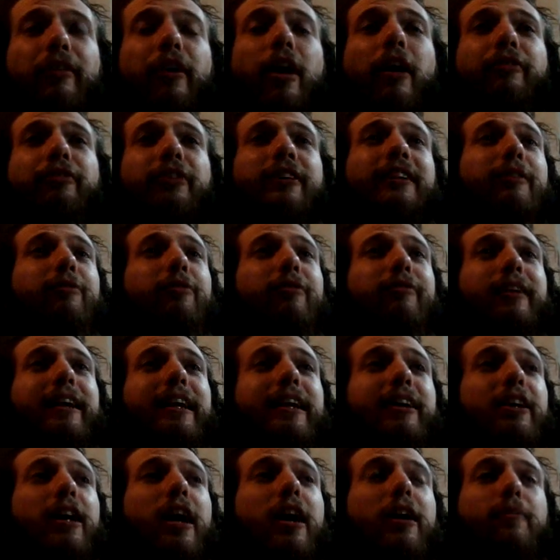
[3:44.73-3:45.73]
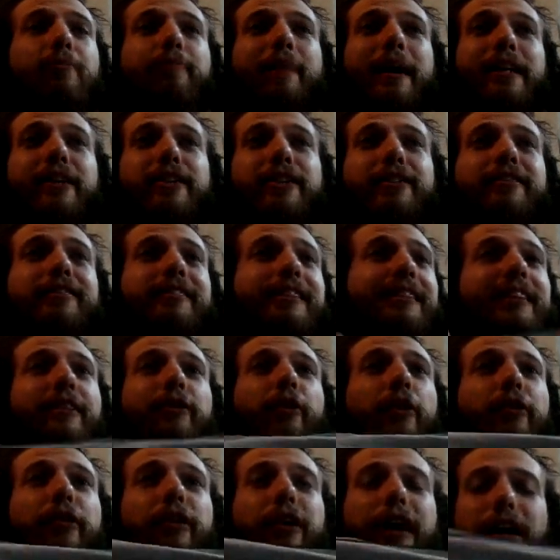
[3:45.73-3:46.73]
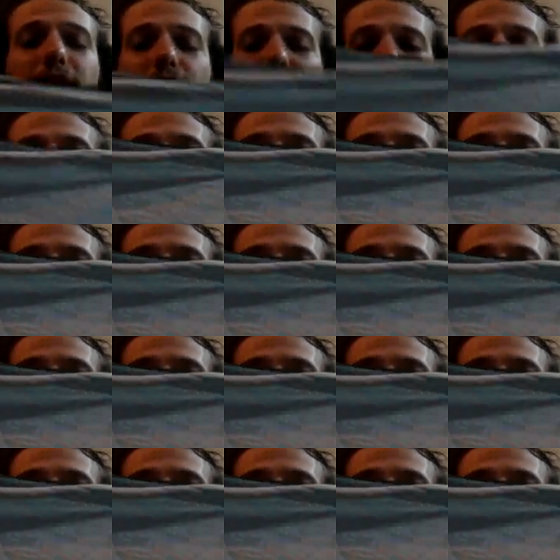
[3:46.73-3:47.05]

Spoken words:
Often they were very young bachelors, did not know how to do